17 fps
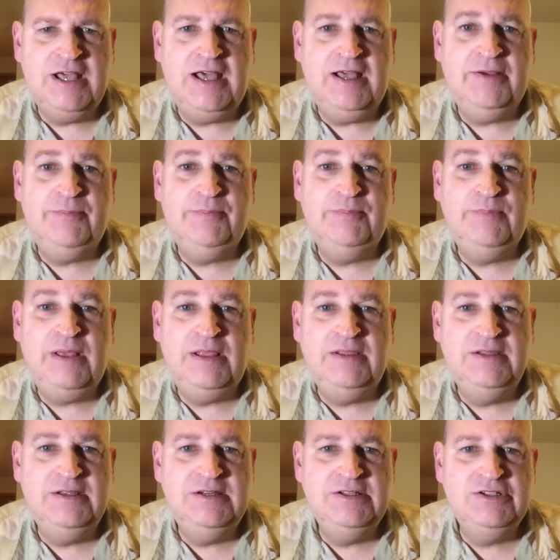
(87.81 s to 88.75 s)

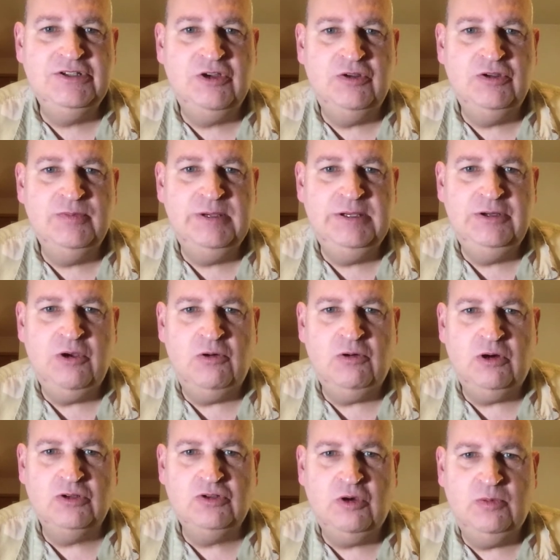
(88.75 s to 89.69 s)
There is going to be
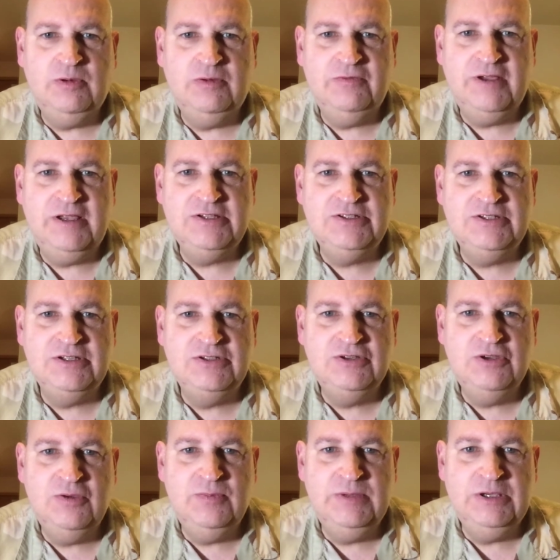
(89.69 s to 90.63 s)
no Oktoberfest
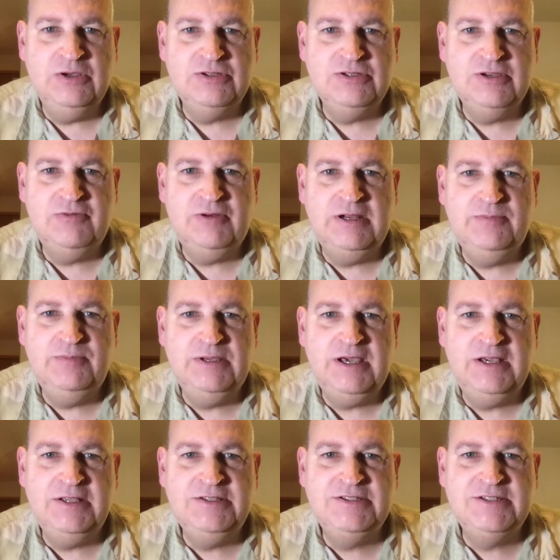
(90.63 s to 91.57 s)
this year because they're running
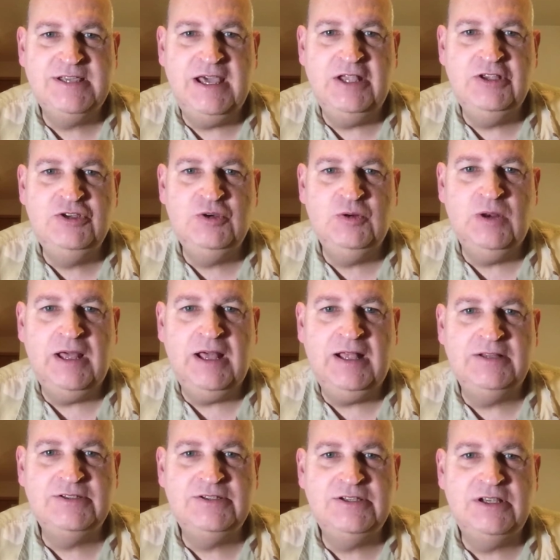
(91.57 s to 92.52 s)
behind schedule
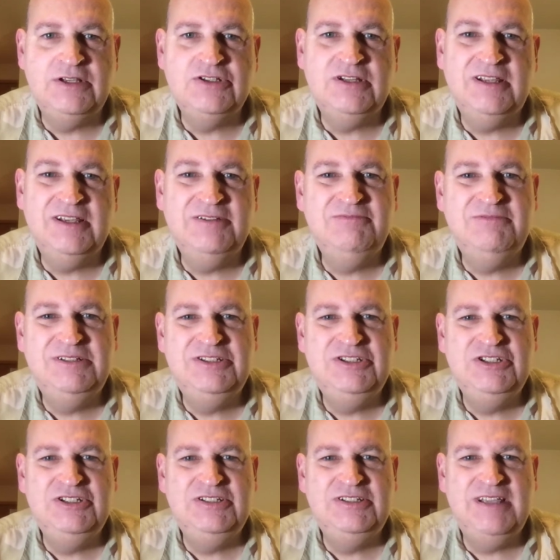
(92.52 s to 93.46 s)
and such like,
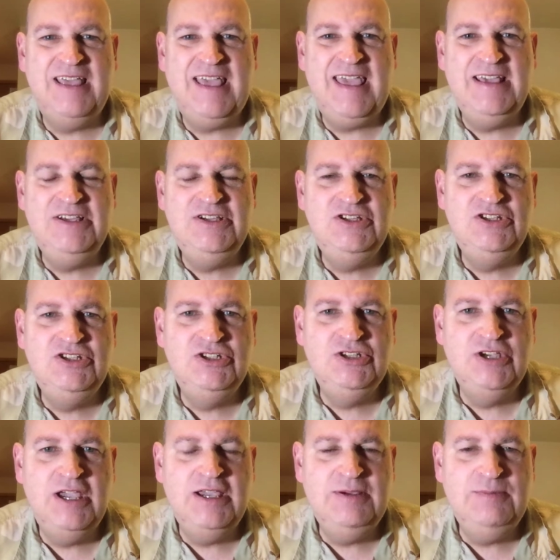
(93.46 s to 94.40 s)
which is a
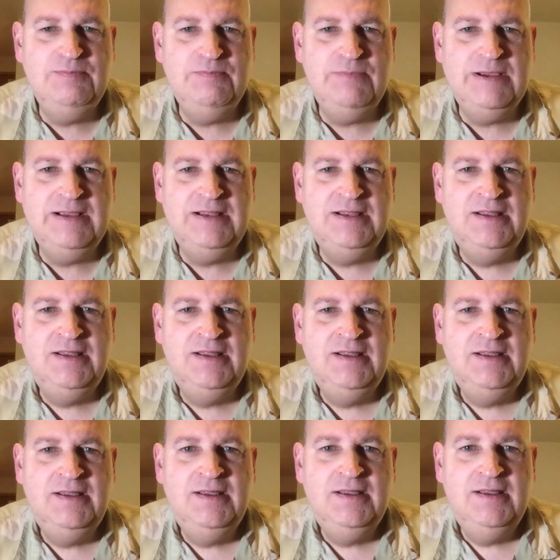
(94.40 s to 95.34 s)
shame.
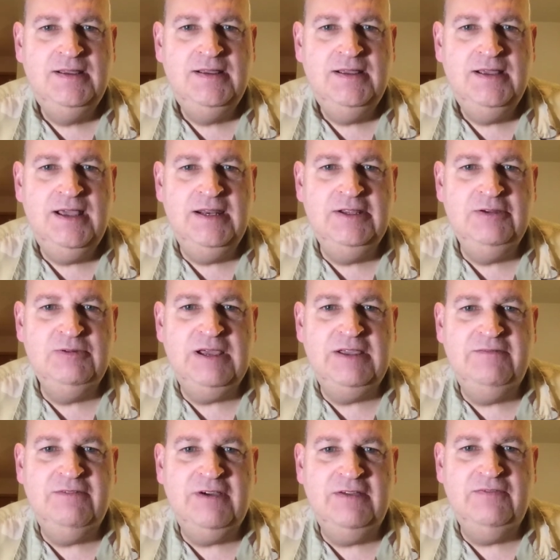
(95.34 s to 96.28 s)
Anyway,
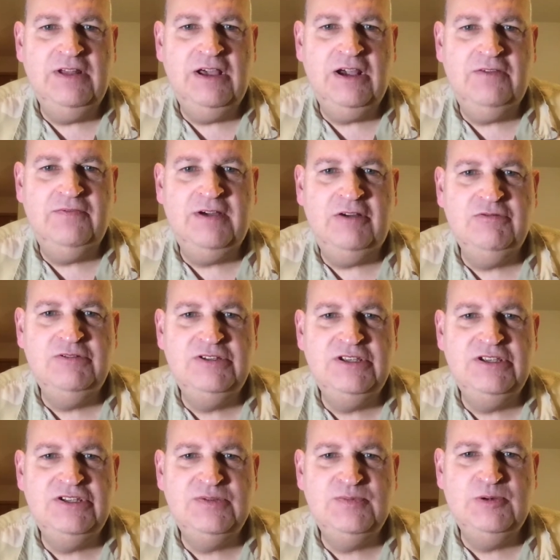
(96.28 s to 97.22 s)
5.5 hours
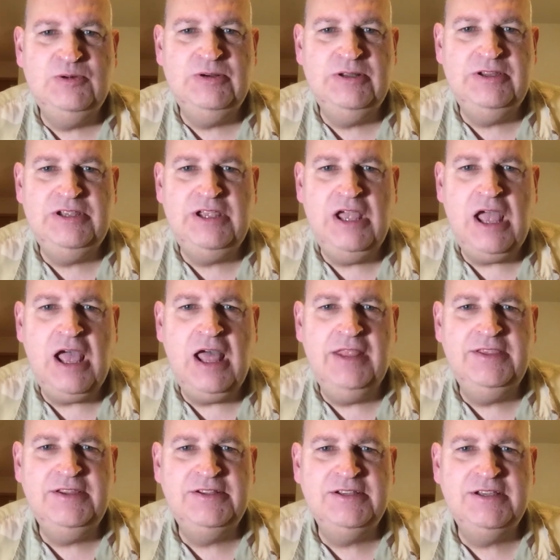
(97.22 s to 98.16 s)
in spoon
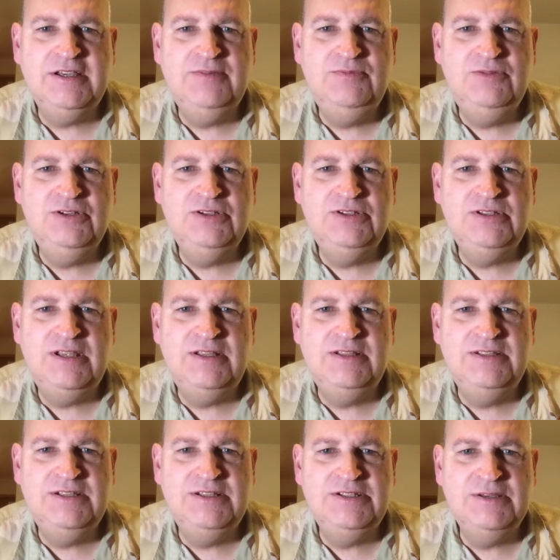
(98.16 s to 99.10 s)
and the time just
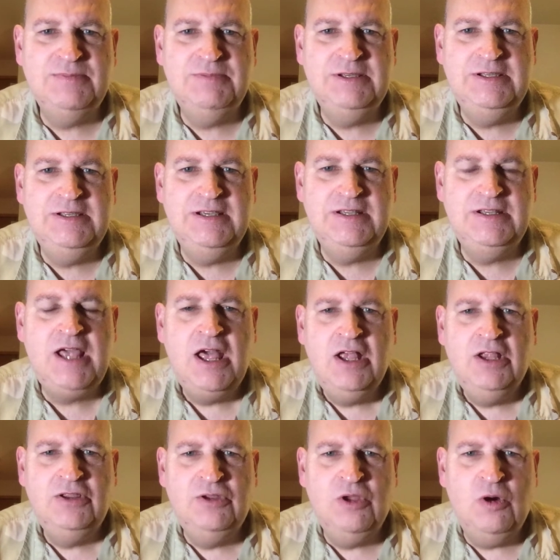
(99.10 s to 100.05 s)
disappeared.
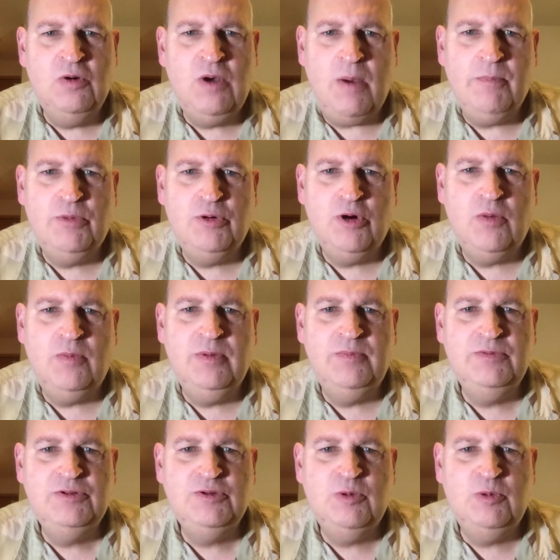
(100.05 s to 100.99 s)
No
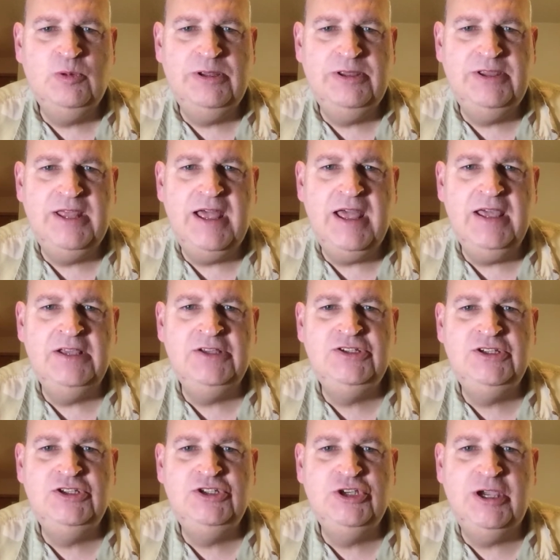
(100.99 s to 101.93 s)
problems with the
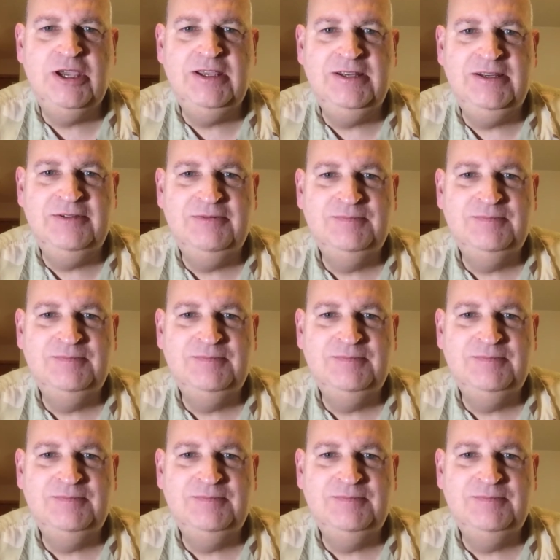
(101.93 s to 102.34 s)
Hazy Jane.